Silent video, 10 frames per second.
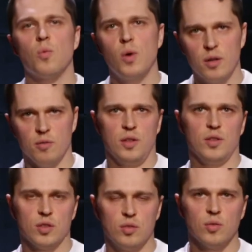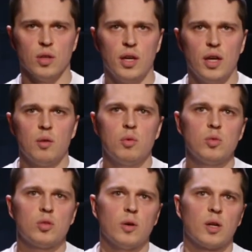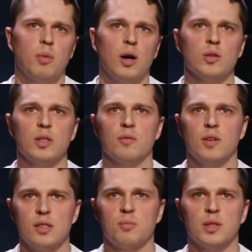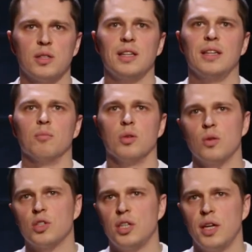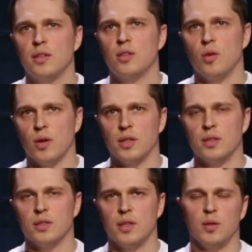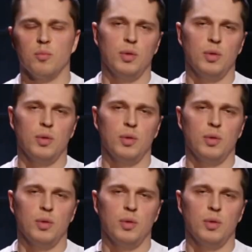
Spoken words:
will very soon, we will talk about investment in blockchain, tokens, and